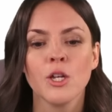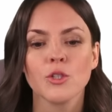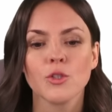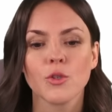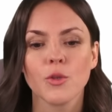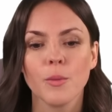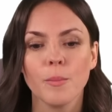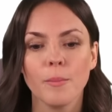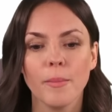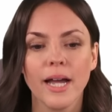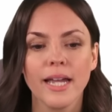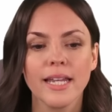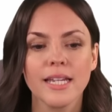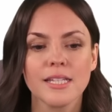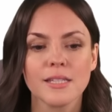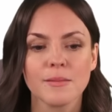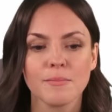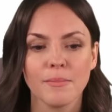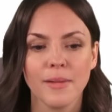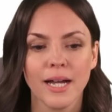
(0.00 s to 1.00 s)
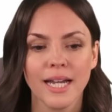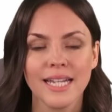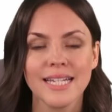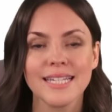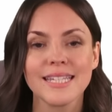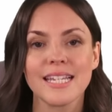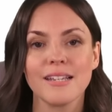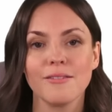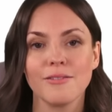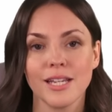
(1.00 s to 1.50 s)
So the minus
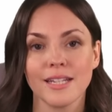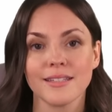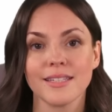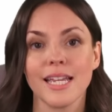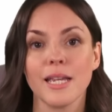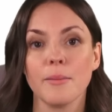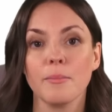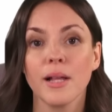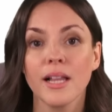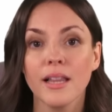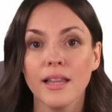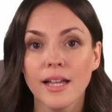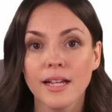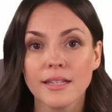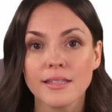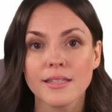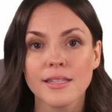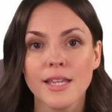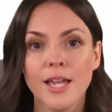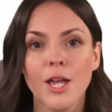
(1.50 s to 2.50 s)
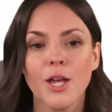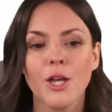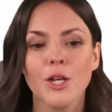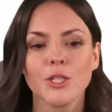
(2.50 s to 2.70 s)
minus gives us a plus.